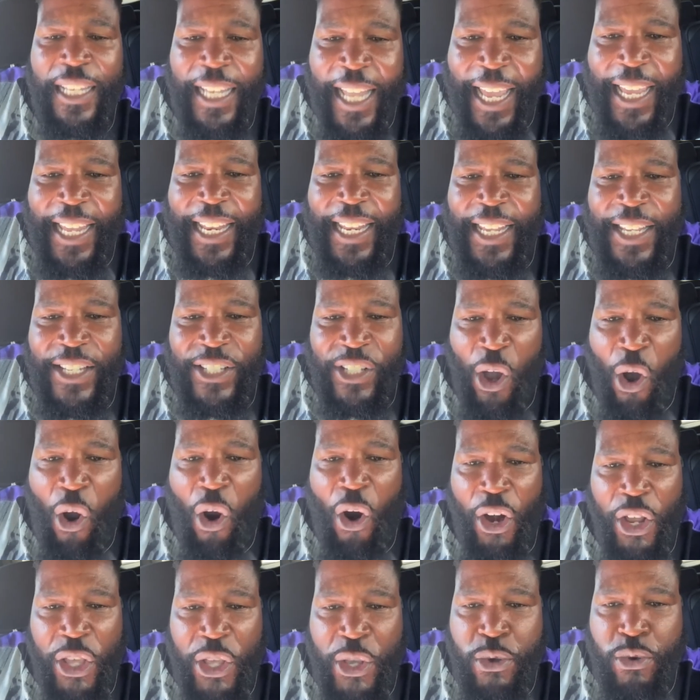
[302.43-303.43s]
Ladies,
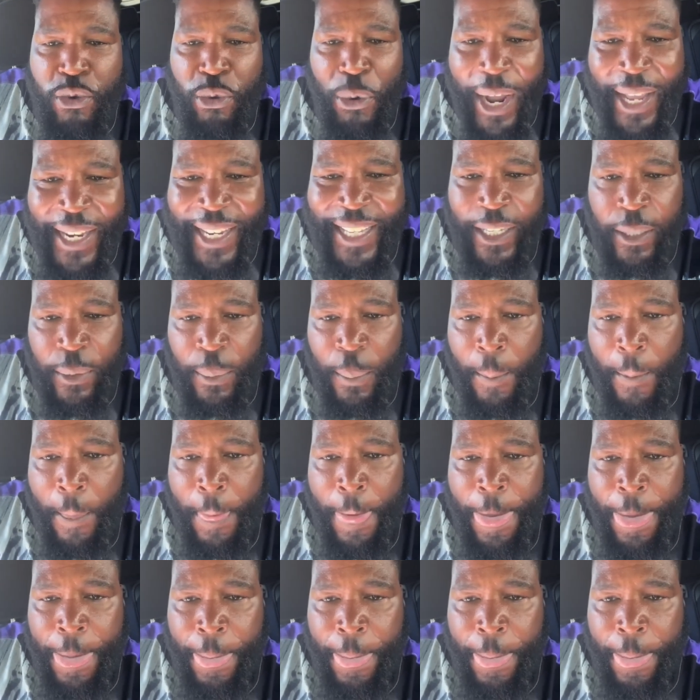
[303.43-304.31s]
are you ready?